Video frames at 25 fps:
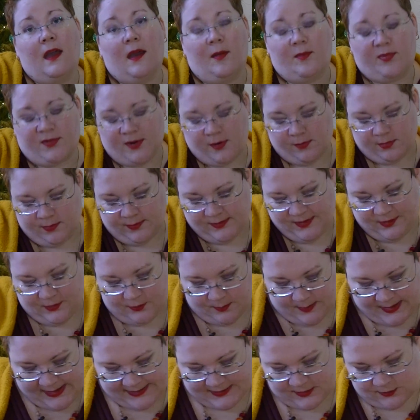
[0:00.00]
Probably
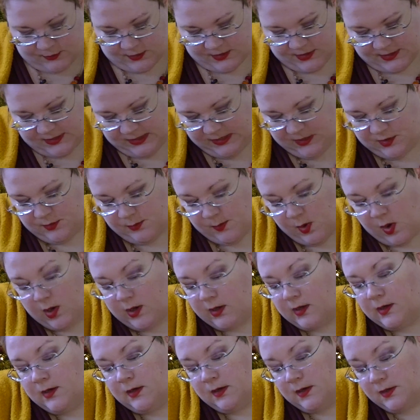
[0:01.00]
some extra stitch
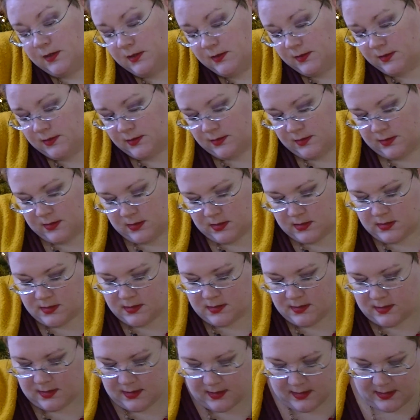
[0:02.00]
markers.
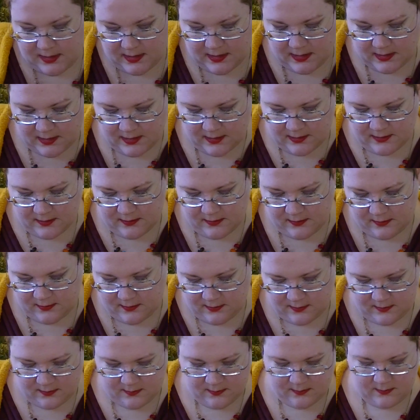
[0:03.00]
And
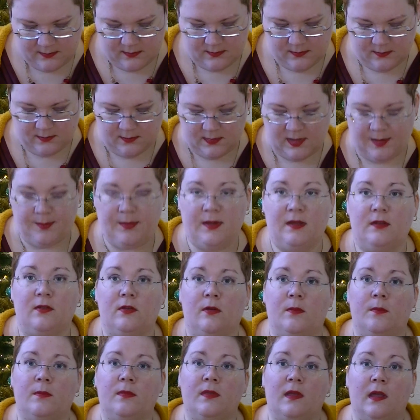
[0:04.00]
maybe
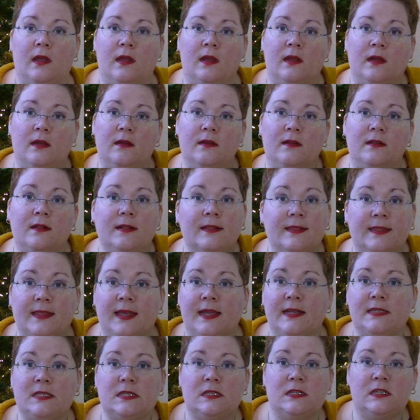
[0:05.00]
something
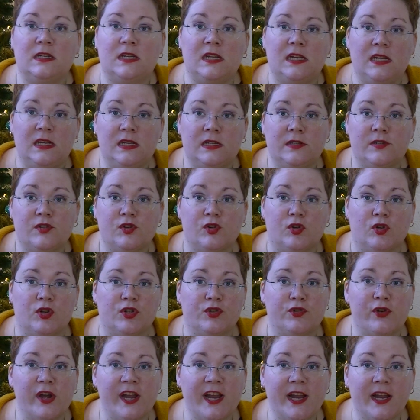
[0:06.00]
nice to eat or
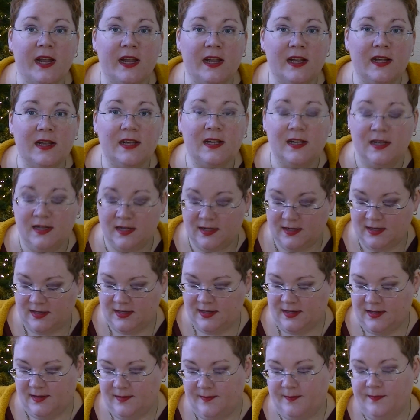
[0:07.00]
drink.
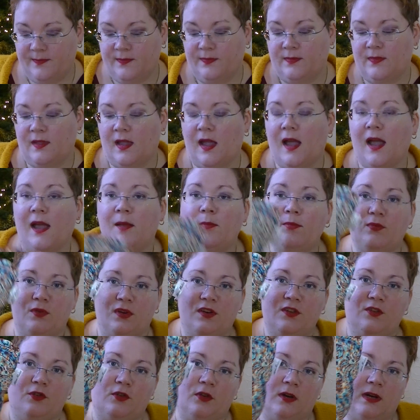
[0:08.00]
I'm
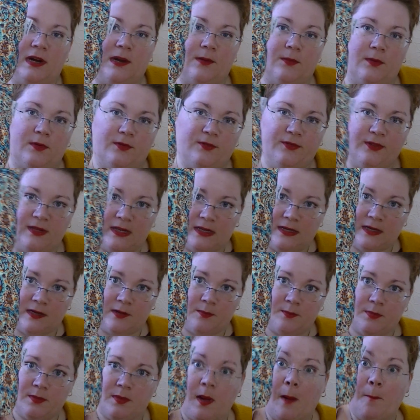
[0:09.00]
pretty sure I will fill it
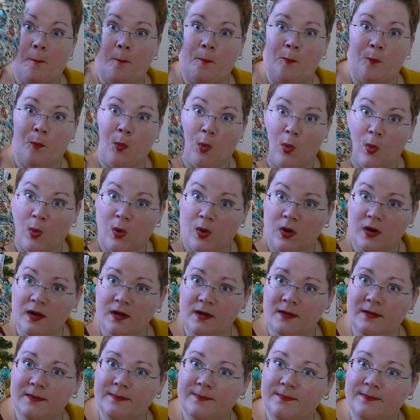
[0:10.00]
up more.